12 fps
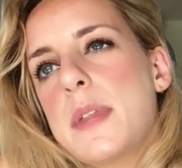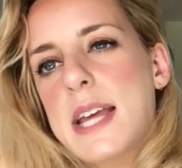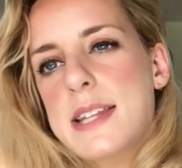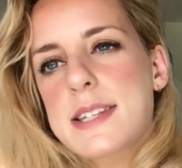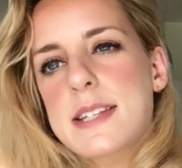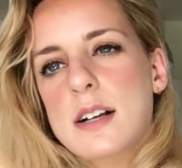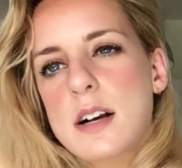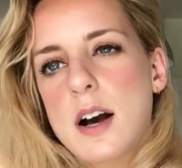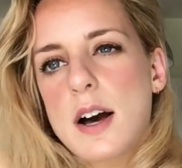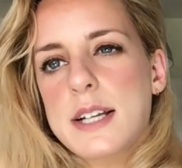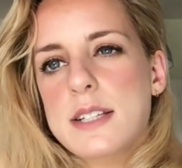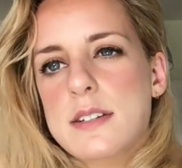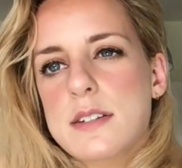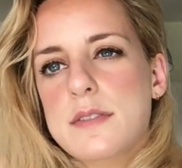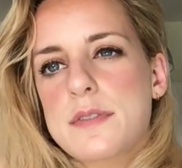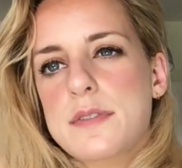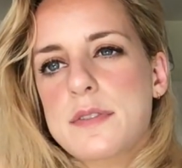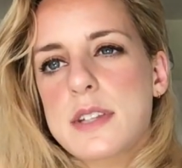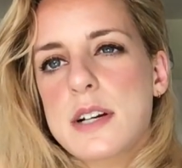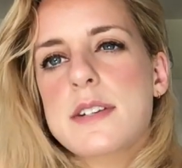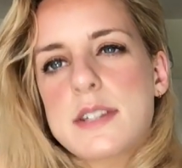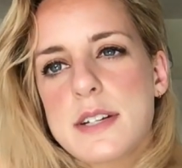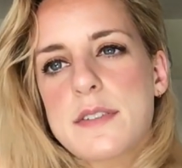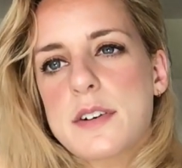it's kind of, there's
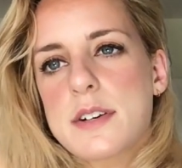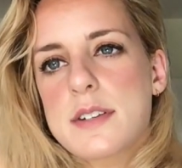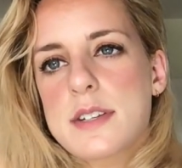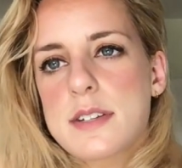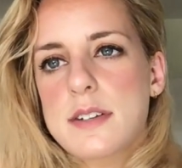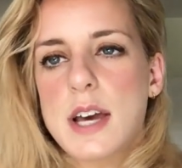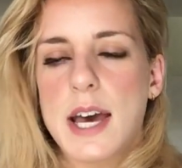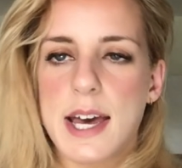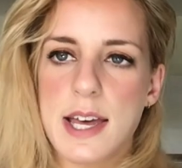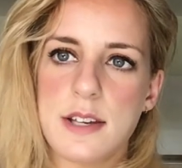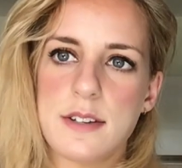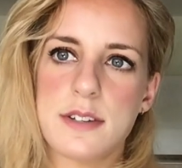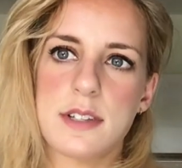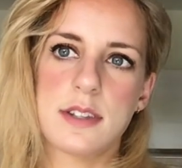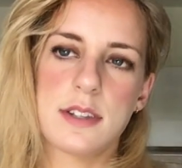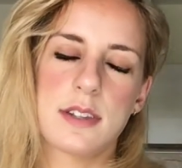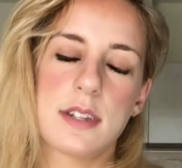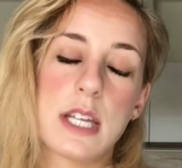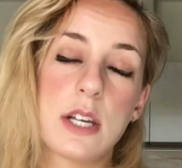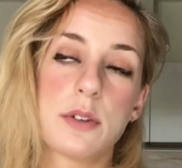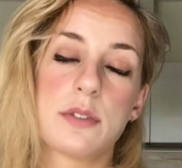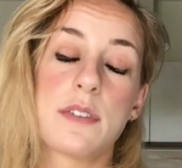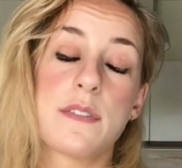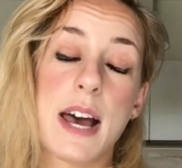a difference. And, you
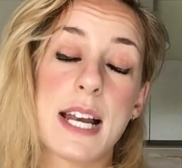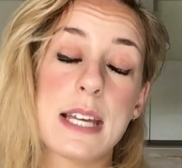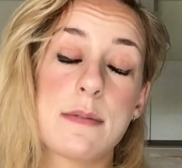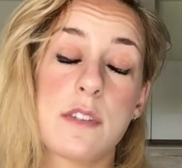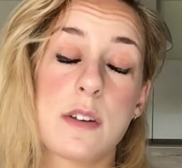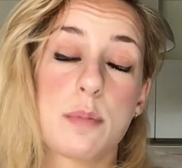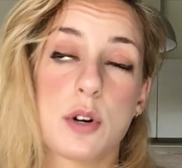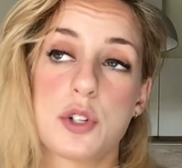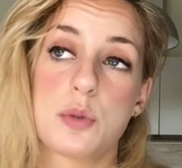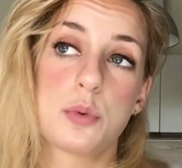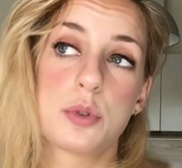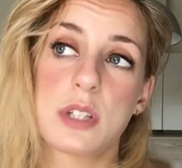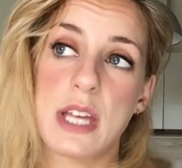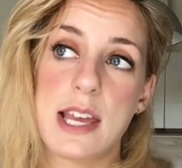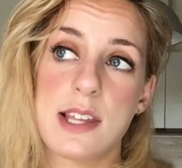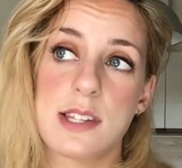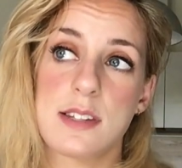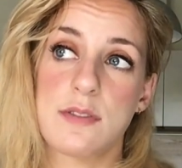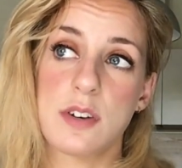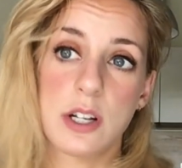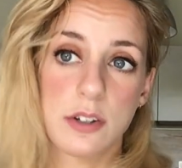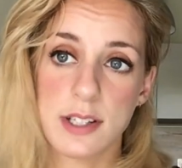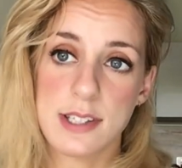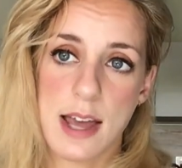know, the Valley v. Birchwood case is a very
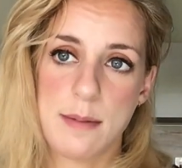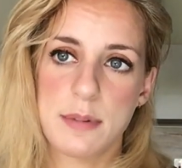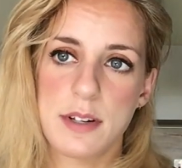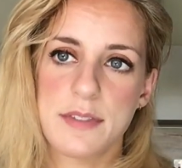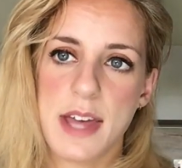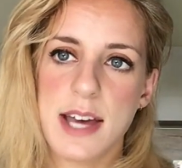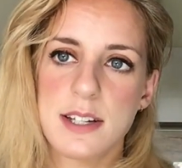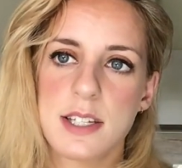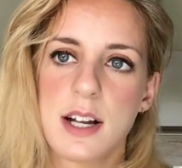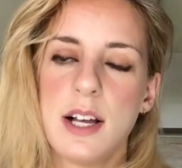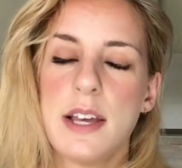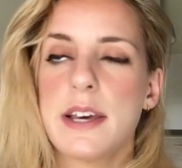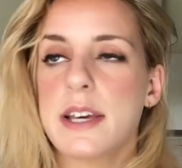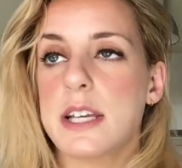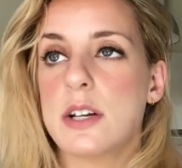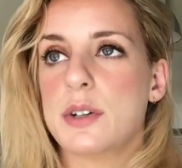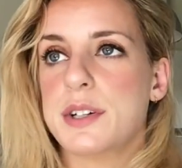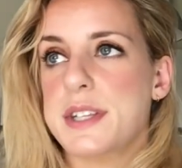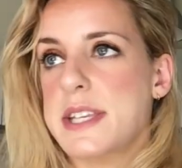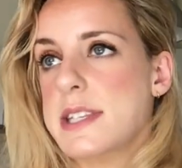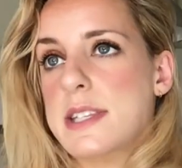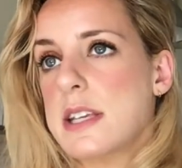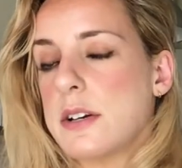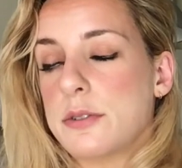good example of that. You know,
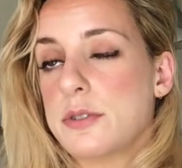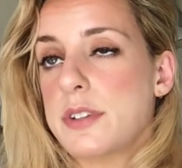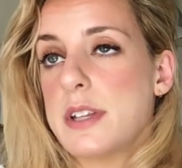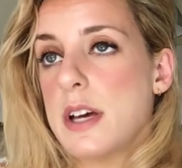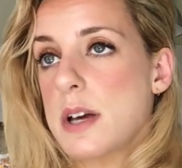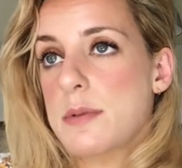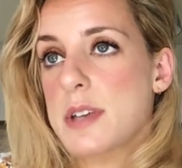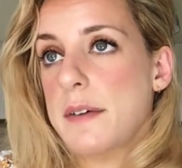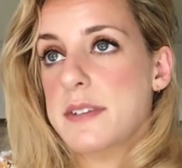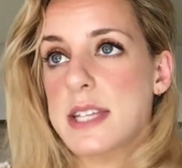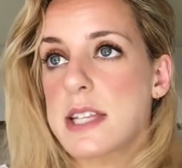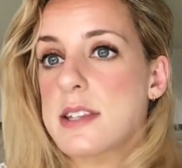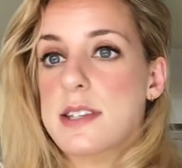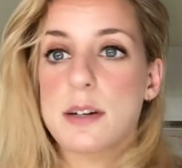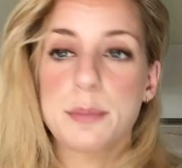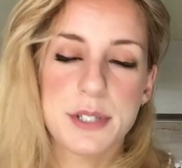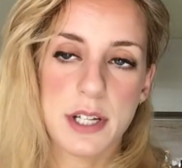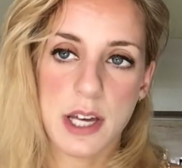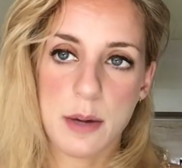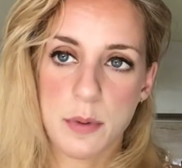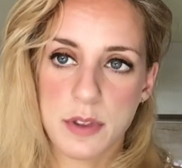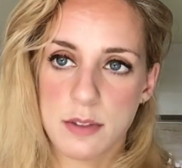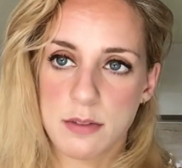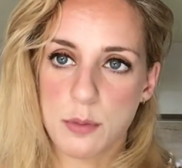because you know, it was obviously the
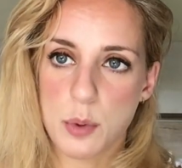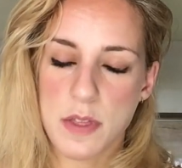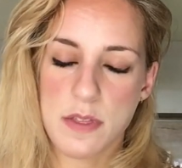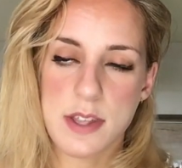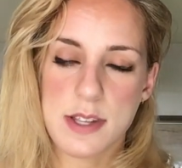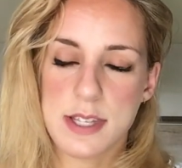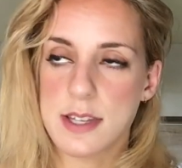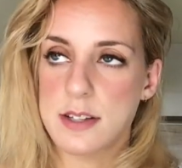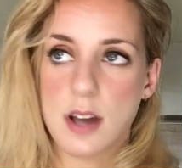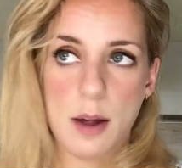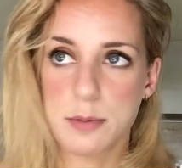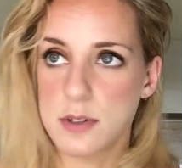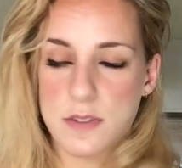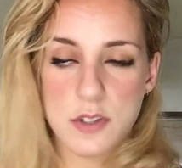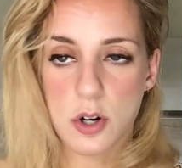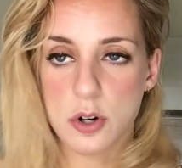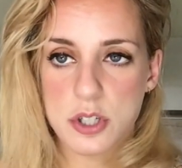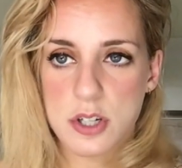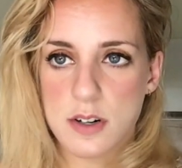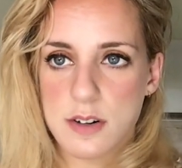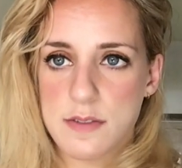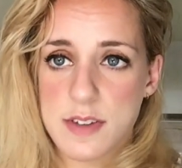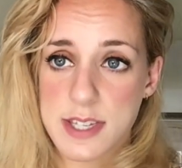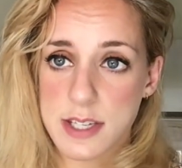summertime when this adoptive
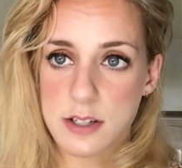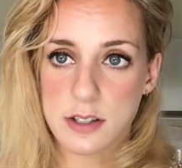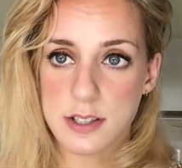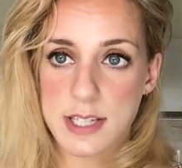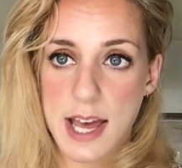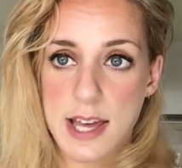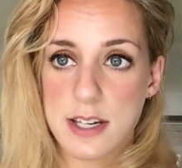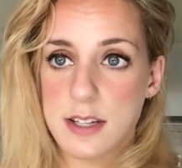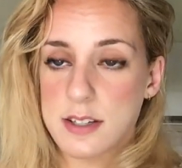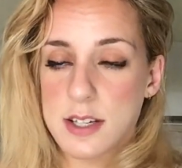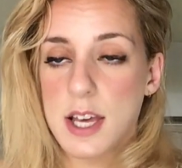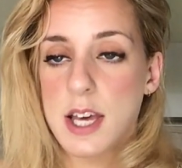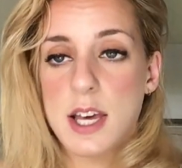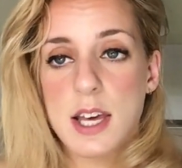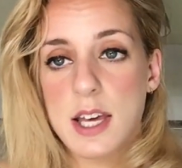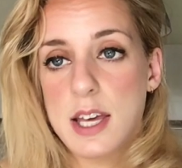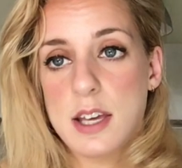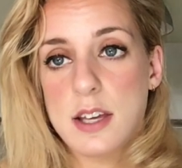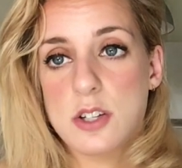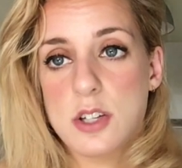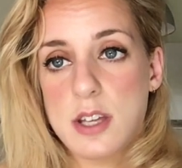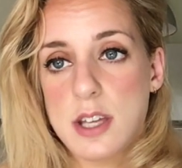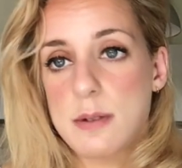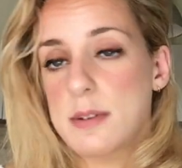daughter visited her dad, and
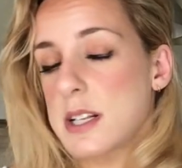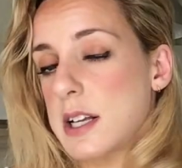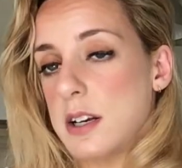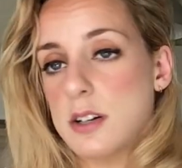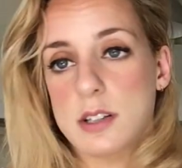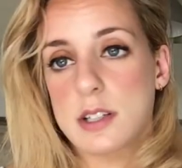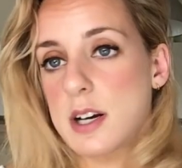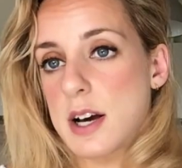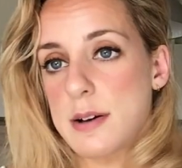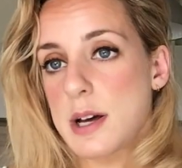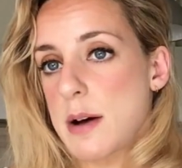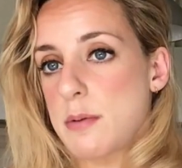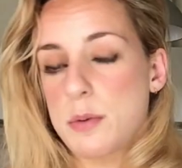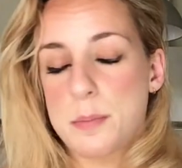he was like, look, I